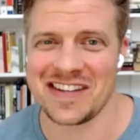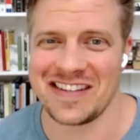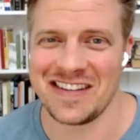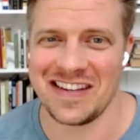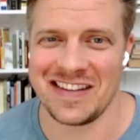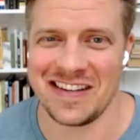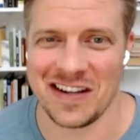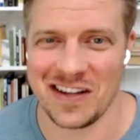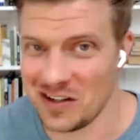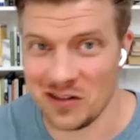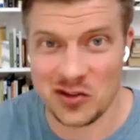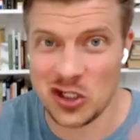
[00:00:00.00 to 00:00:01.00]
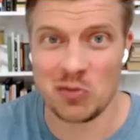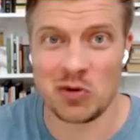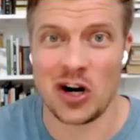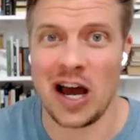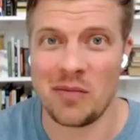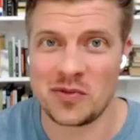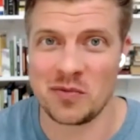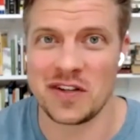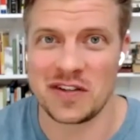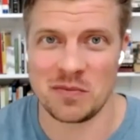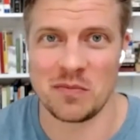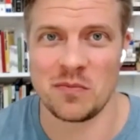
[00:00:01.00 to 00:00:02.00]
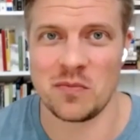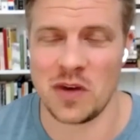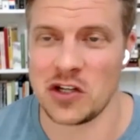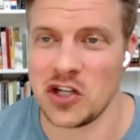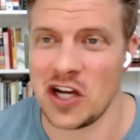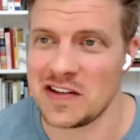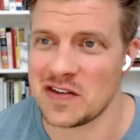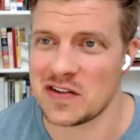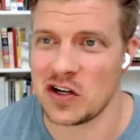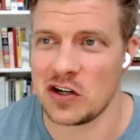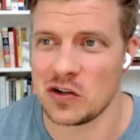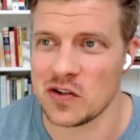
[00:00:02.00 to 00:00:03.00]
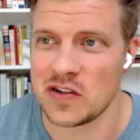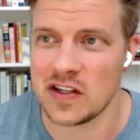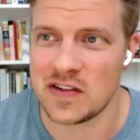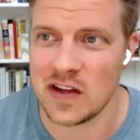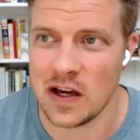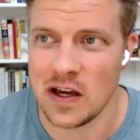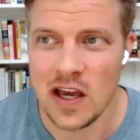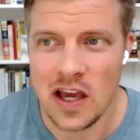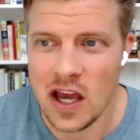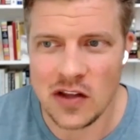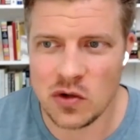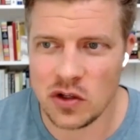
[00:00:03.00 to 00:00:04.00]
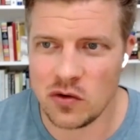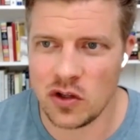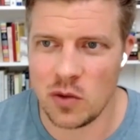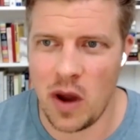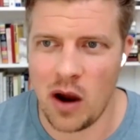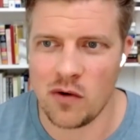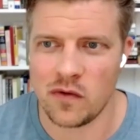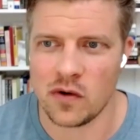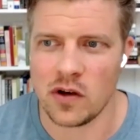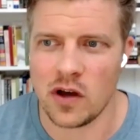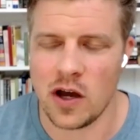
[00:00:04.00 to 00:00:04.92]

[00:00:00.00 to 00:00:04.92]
in the Doomer Optimism adjacent circles. It's really, really powerful.